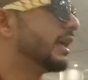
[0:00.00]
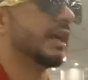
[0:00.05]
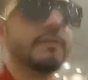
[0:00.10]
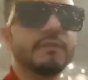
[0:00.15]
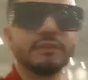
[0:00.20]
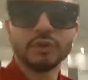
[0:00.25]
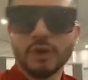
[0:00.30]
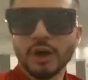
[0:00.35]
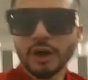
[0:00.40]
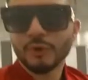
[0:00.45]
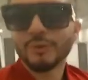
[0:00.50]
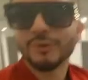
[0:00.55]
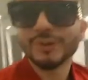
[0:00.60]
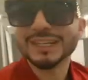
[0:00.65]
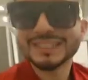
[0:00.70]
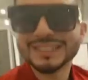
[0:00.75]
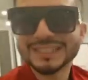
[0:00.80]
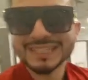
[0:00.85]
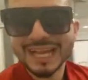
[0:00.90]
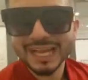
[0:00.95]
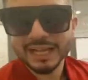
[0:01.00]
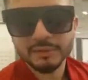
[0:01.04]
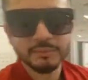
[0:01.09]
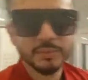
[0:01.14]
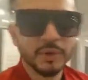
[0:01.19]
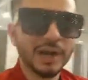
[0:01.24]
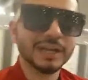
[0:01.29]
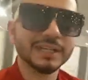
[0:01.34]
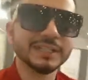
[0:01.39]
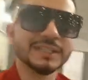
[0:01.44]
even though I don't understand,
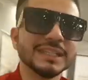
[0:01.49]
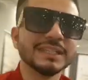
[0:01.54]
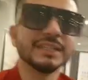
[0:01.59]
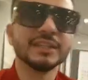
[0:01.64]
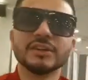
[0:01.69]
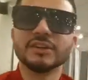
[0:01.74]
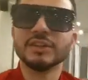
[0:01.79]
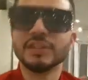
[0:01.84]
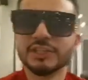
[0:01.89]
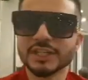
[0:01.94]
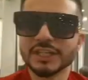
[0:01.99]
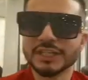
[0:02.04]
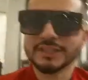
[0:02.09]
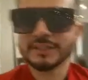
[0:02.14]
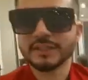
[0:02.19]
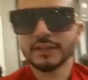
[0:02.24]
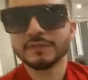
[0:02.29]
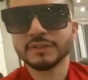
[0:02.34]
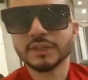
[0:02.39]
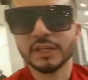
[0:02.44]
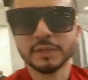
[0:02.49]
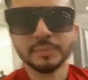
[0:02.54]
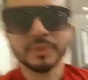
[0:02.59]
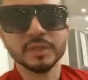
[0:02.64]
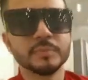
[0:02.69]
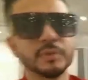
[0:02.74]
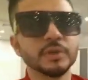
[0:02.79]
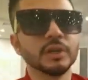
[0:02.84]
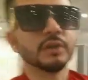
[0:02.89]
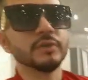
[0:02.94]
but I can see the culture itself. Like
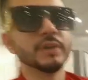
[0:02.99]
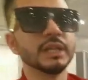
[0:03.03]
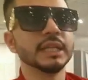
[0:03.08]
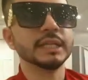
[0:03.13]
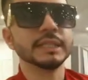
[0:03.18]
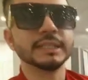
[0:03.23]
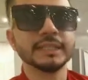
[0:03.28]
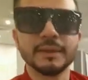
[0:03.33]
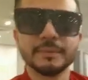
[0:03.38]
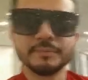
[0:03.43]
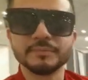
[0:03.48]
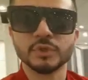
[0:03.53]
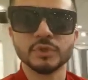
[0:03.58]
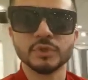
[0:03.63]
people are really tapping